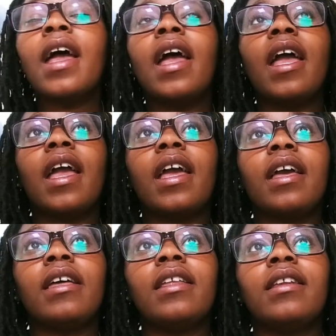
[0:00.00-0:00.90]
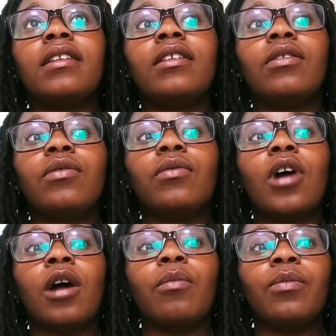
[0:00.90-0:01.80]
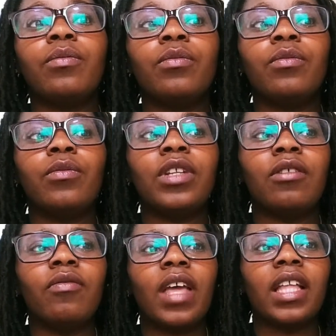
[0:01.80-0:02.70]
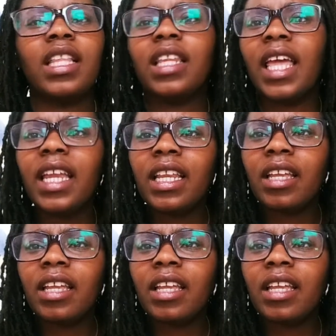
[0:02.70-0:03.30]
And when the lady,